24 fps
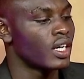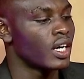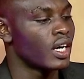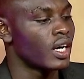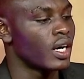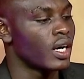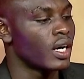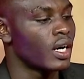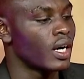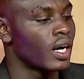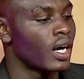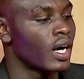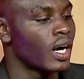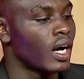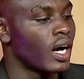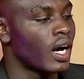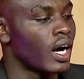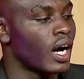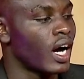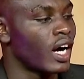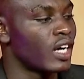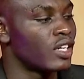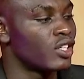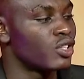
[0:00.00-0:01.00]
uh,
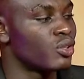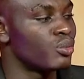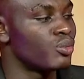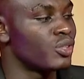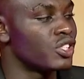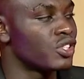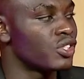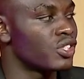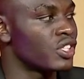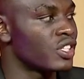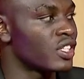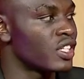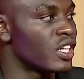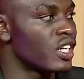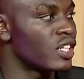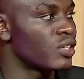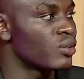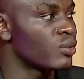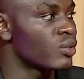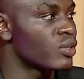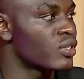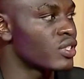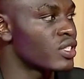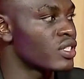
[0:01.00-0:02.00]
a dormitory
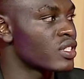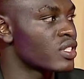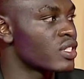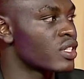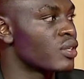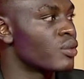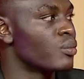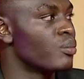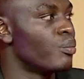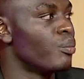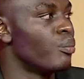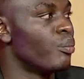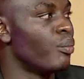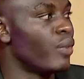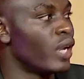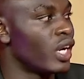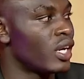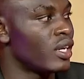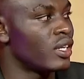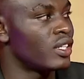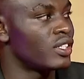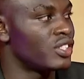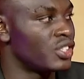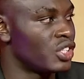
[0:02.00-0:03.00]
that was
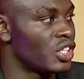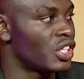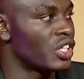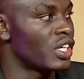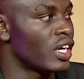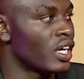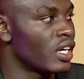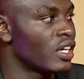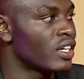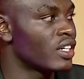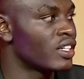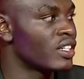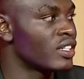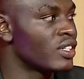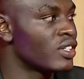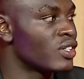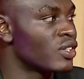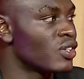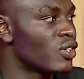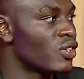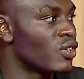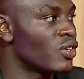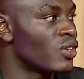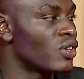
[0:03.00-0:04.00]
male gender,
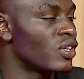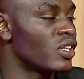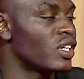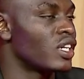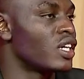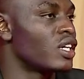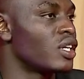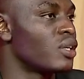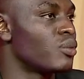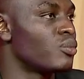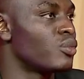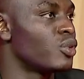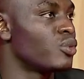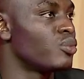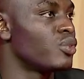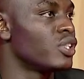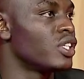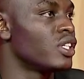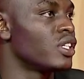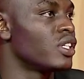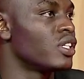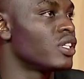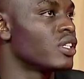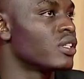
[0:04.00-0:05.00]
mm-hmm. or uh,
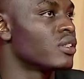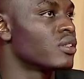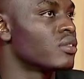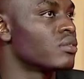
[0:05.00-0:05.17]
maybe